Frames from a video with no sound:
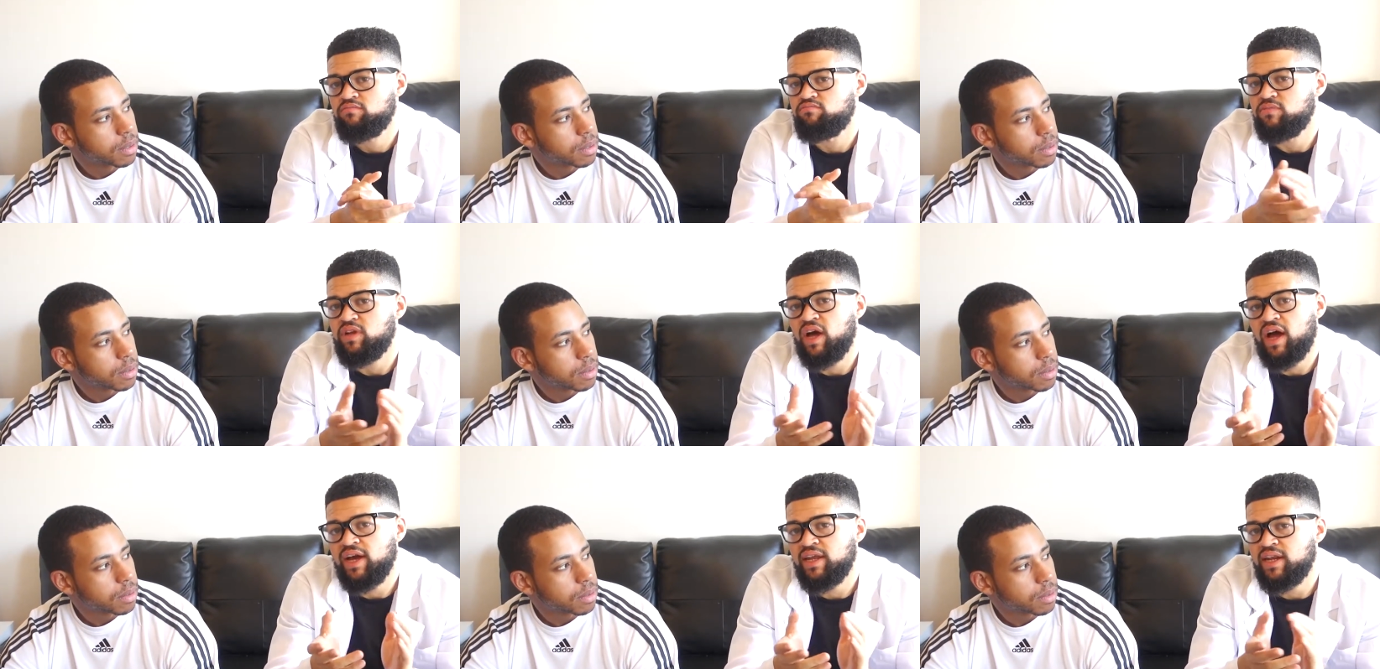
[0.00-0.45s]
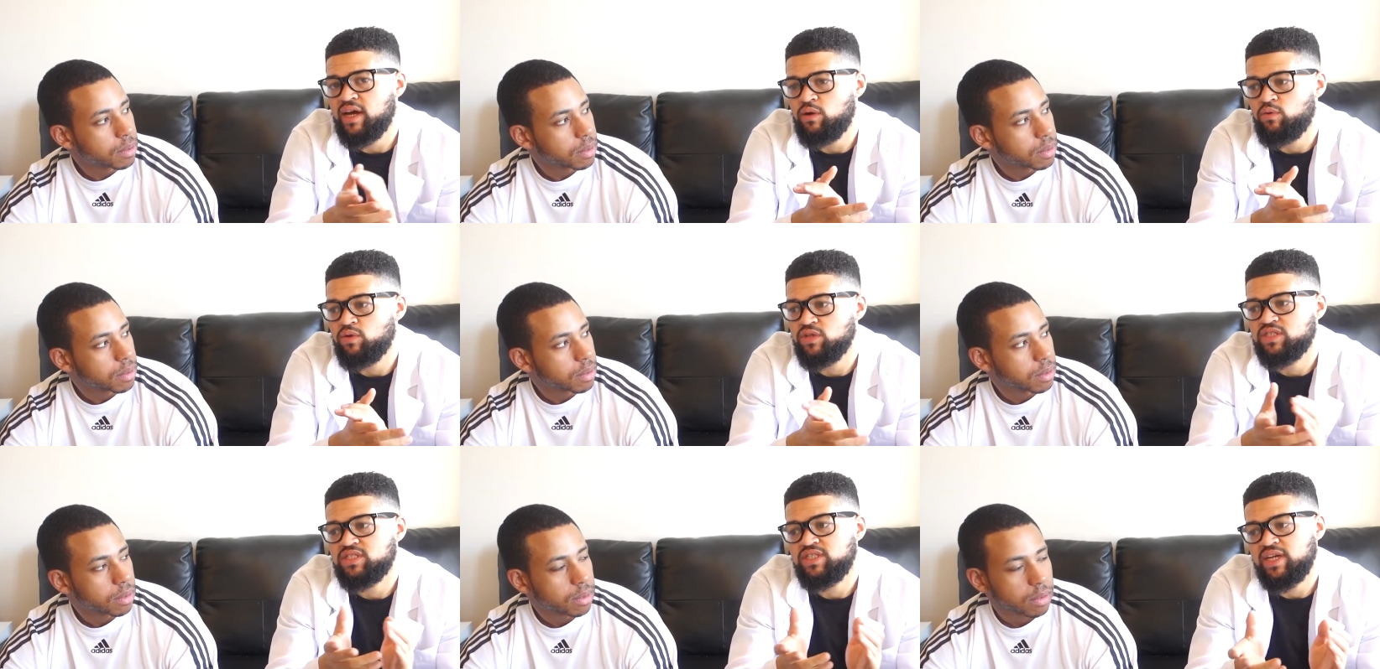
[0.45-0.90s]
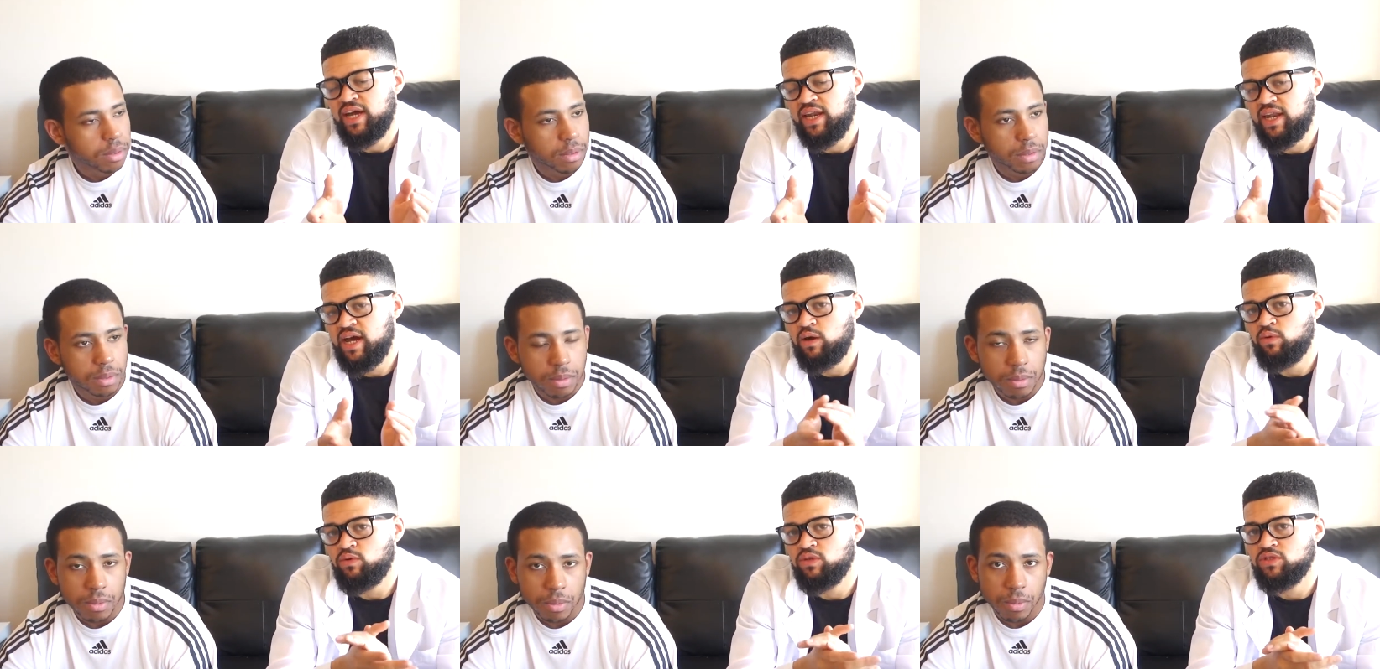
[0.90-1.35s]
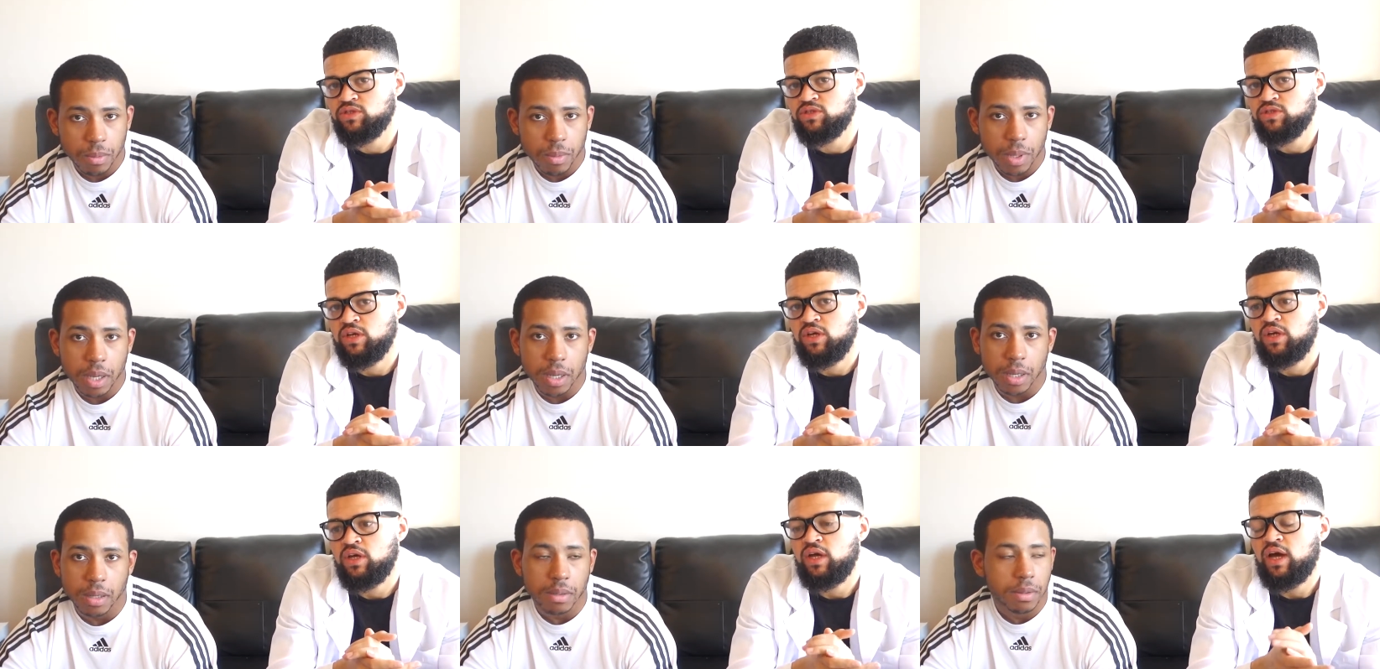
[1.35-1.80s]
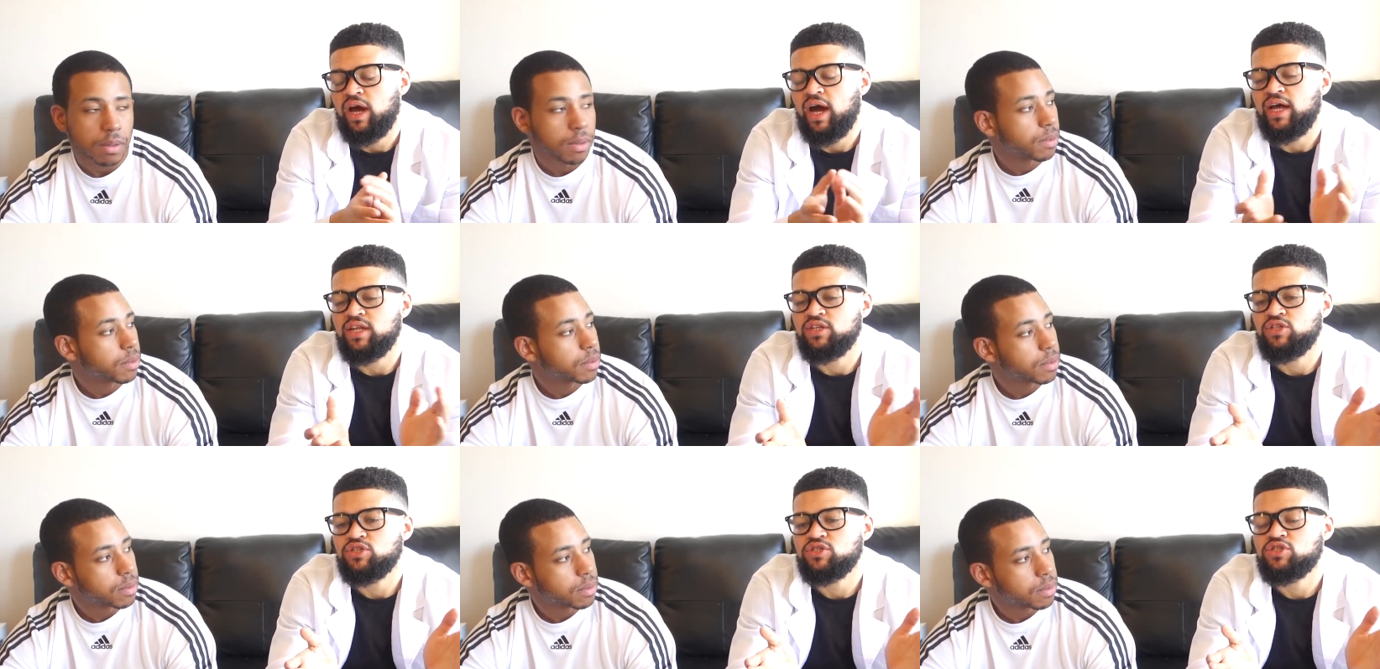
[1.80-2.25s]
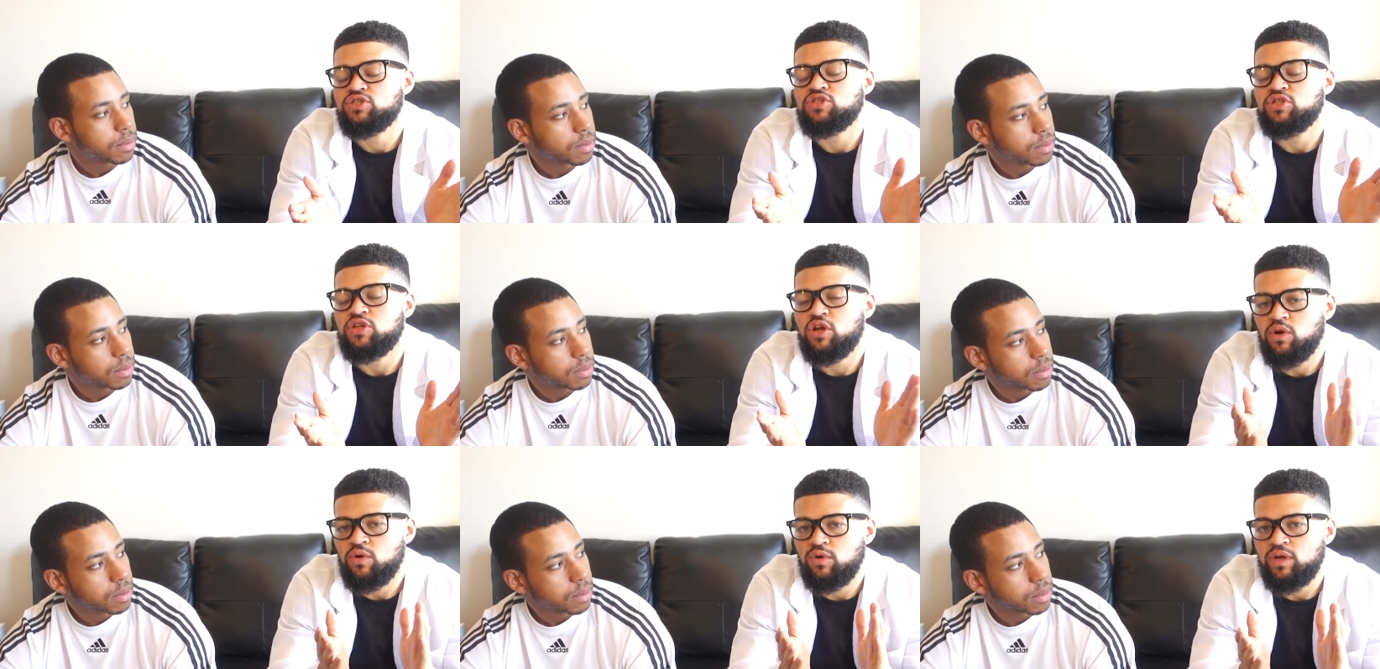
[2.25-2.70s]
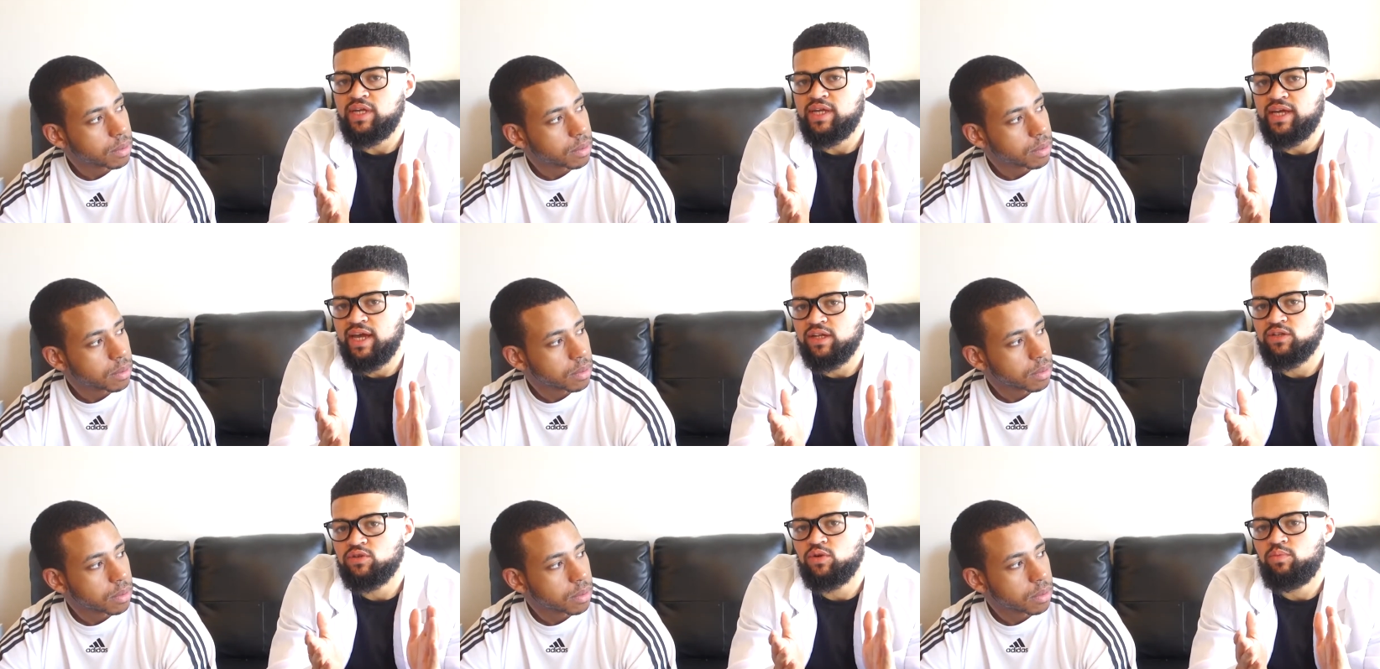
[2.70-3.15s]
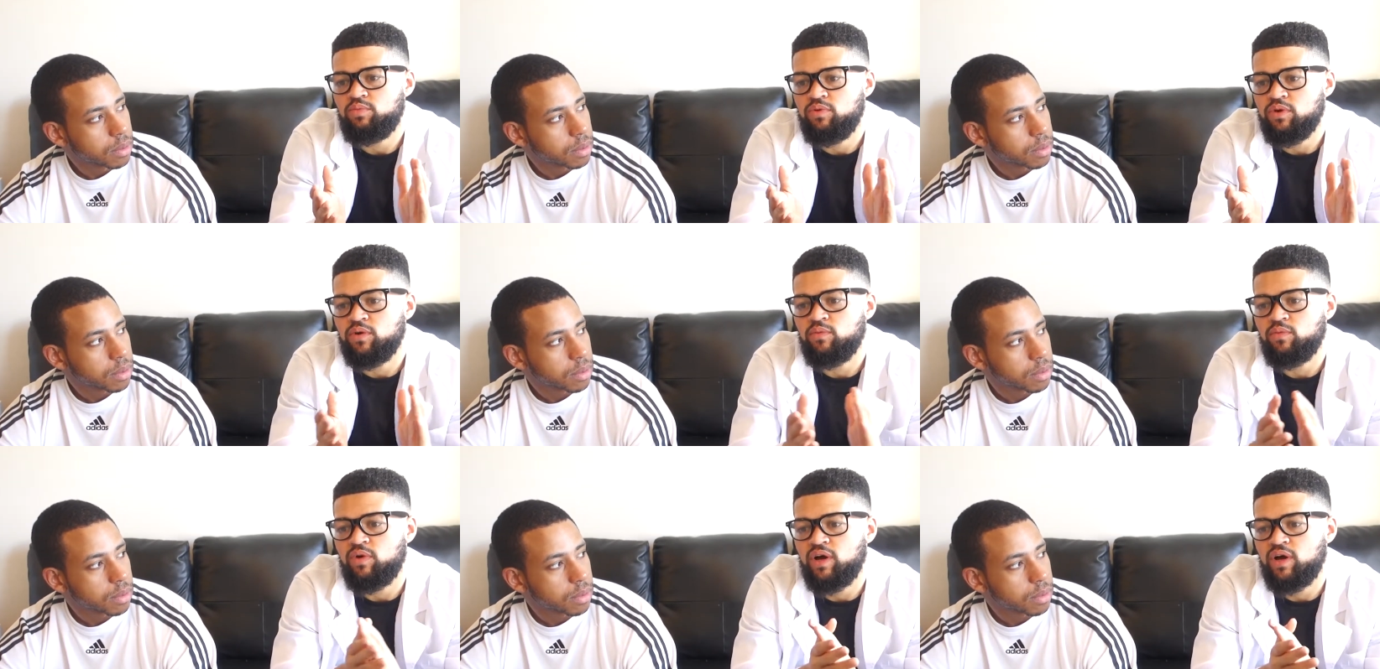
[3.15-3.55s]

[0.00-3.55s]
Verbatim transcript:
Speaker 1: nine hours, ten hours yeah. and just slowly get to a point